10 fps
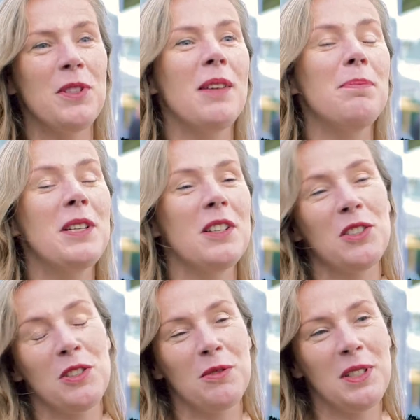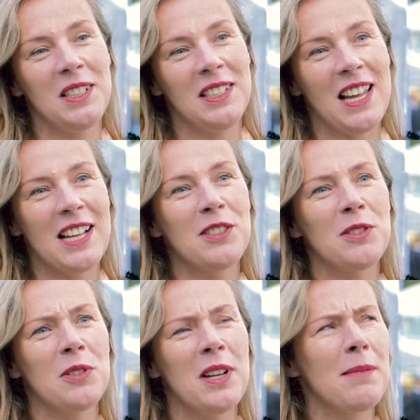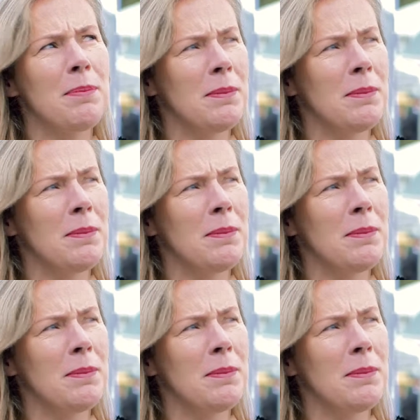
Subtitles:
Not because she really likes to do that,